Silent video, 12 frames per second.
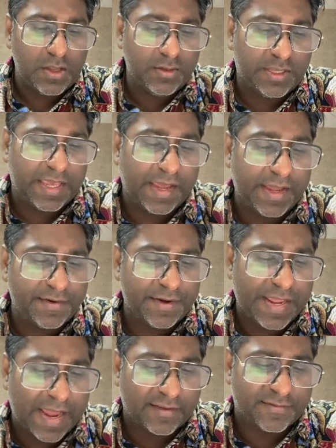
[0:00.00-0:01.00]
K
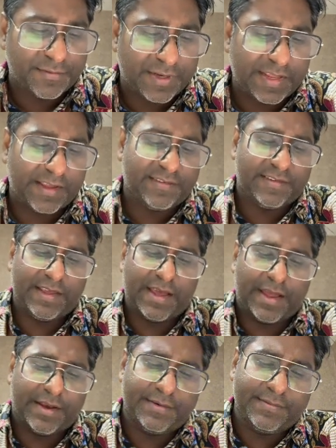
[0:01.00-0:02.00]
reacts with
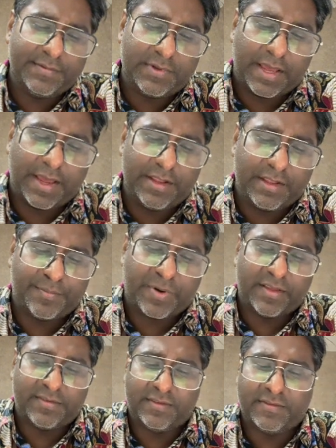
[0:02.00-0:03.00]
ACN, okay, in the
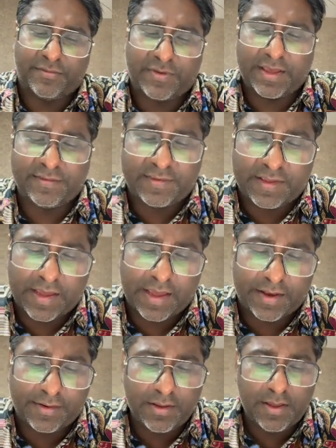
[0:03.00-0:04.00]
presence of
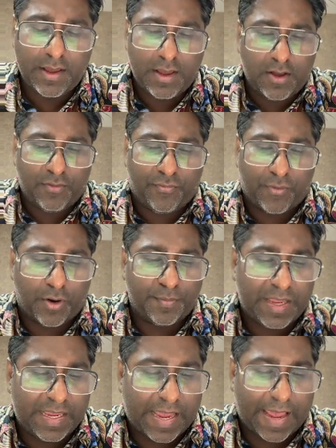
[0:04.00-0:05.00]
KCN,
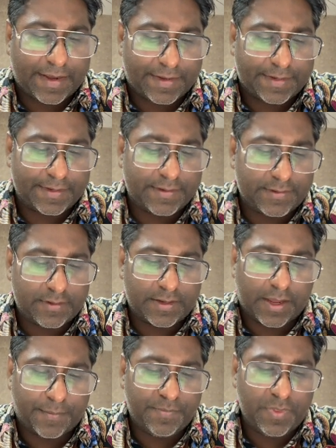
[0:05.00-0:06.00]
forming N.
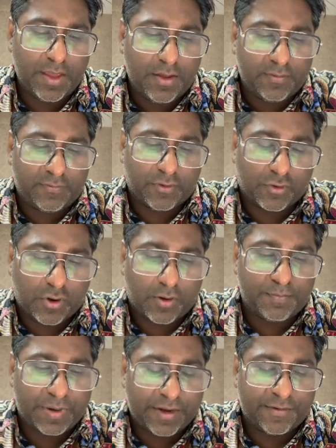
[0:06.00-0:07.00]
Okay, so
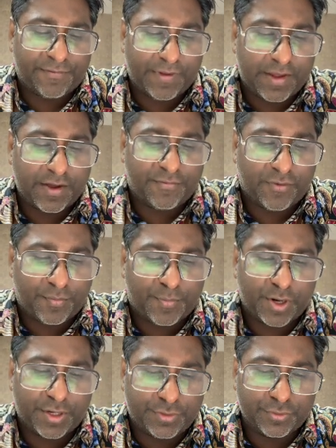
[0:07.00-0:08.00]
complete figure
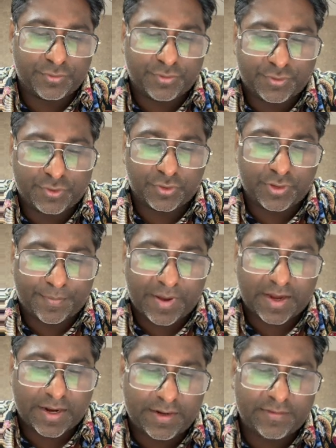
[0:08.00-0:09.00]
4.2 to show the
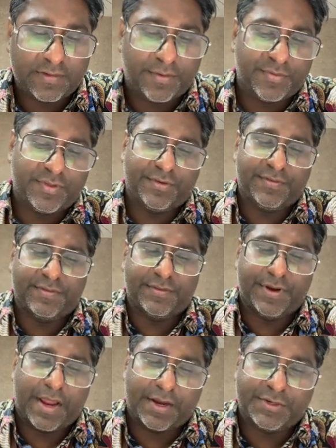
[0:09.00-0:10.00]
mechanism of this
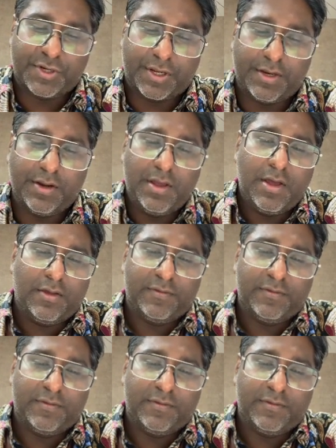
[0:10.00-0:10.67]
reaction.